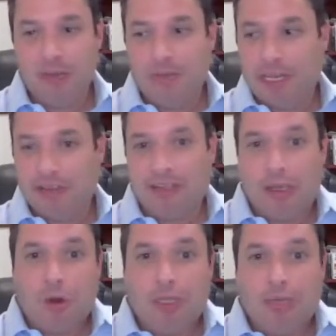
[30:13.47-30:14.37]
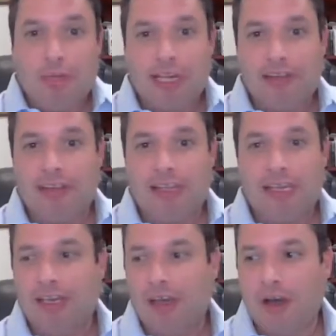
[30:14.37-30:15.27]
because it's the only place that
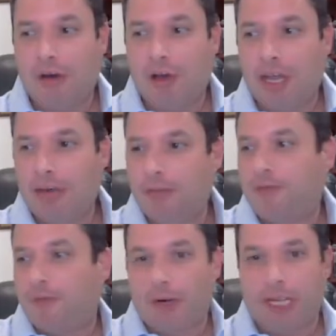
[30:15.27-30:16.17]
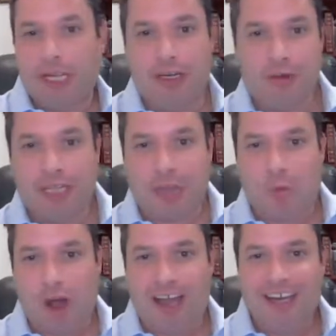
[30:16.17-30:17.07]
they can go and be free and do what they
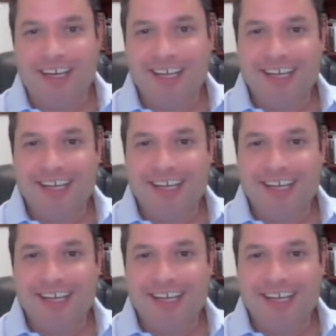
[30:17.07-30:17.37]
want.